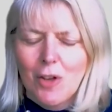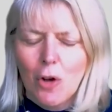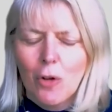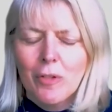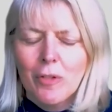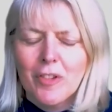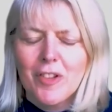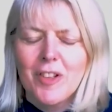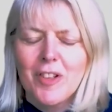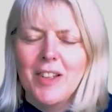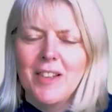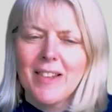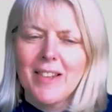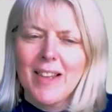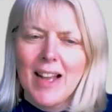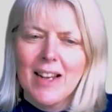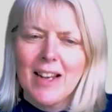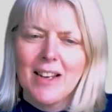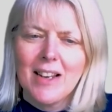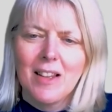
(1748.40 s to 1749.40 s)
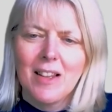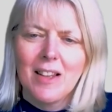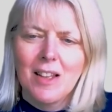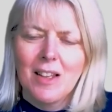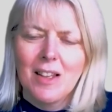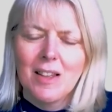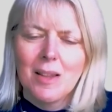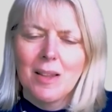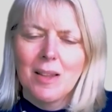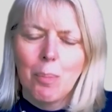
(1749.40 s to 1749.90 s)
scanning the
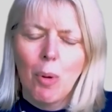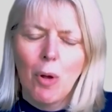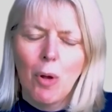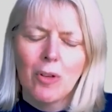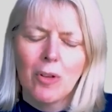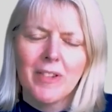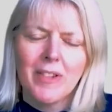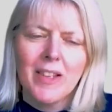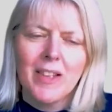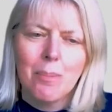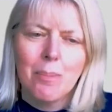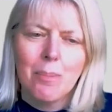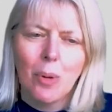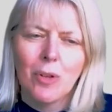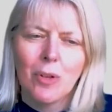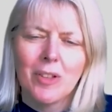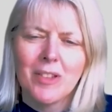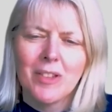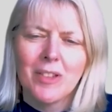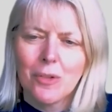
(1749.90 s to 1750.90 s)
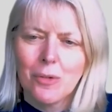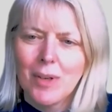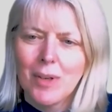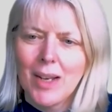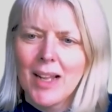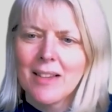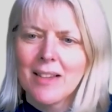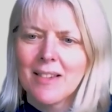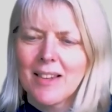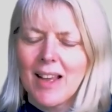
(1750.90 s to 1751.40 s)
policy and political
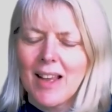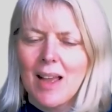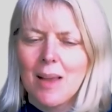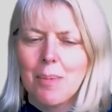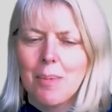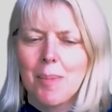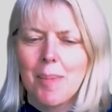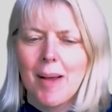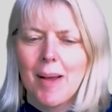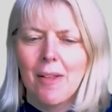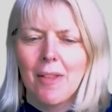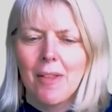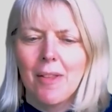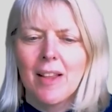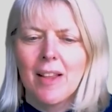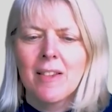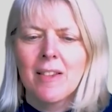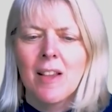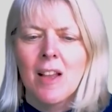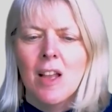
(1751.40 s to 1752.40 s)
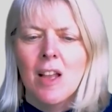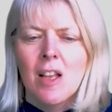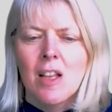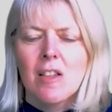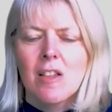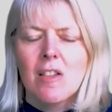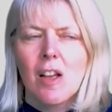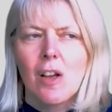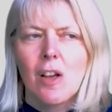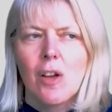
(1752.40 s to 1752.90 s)
landscape about this.
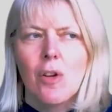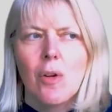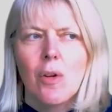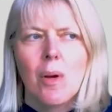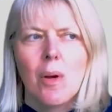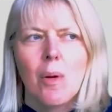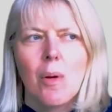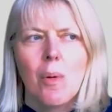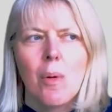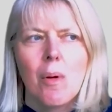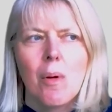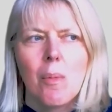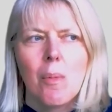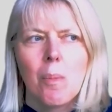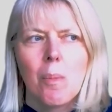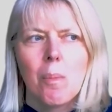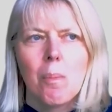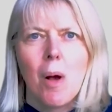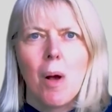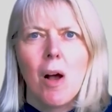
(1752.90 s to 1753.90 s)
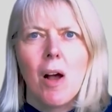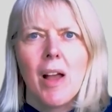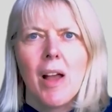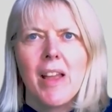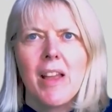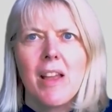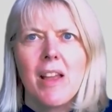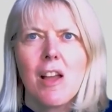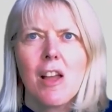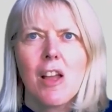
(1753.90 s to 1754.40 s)
So my
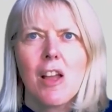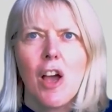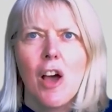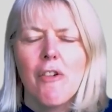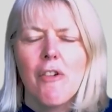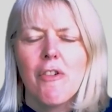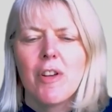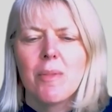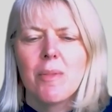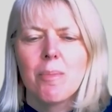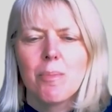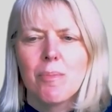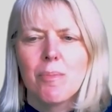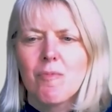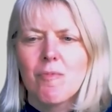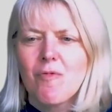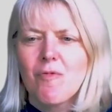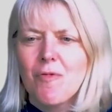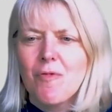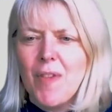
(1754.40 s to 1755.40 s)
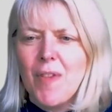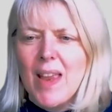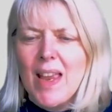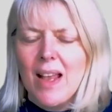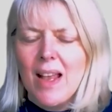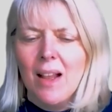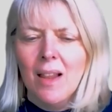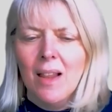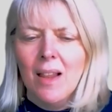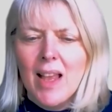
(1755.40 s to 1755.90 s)
current feel
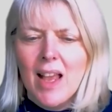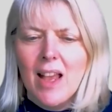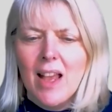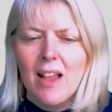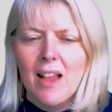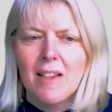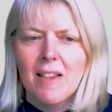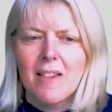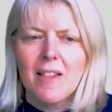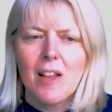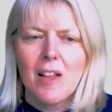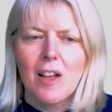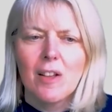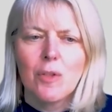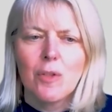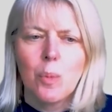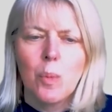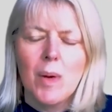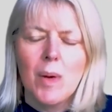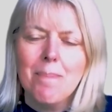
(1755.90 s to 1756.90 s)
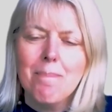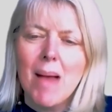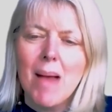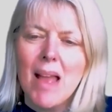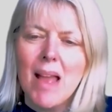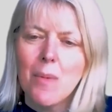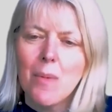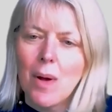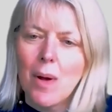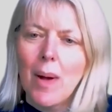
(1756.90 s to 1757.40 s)
is that we may well
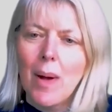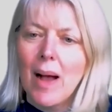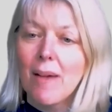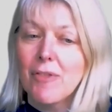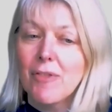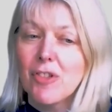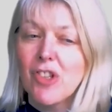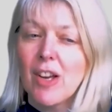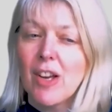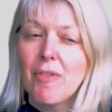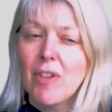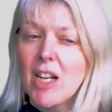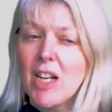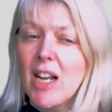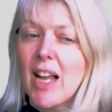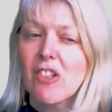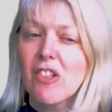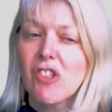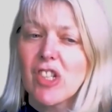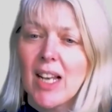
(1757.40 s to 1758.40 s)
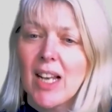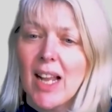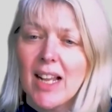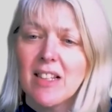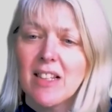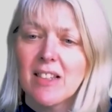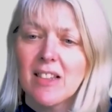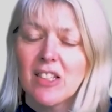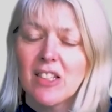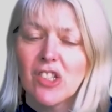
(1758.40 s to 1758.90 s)
have a general election later this
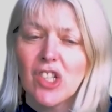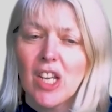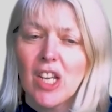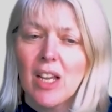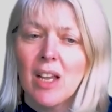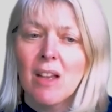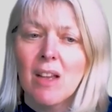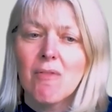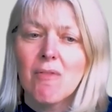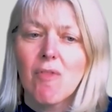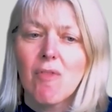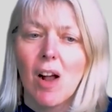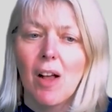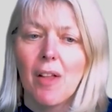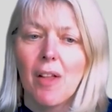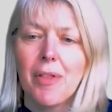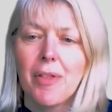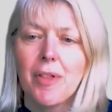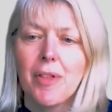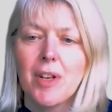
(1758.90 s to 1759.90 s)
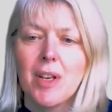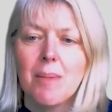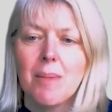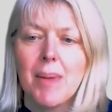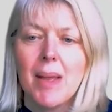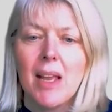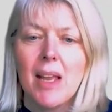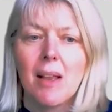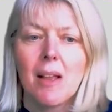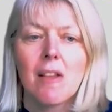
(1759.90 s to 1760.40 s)
year rather than it being
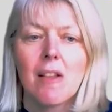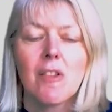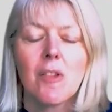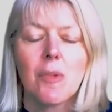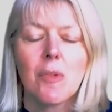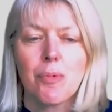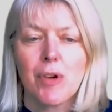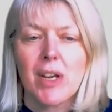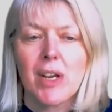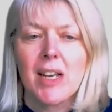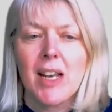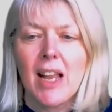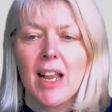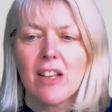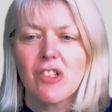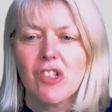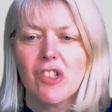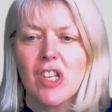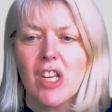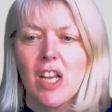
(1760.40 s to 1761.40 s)
spring next year.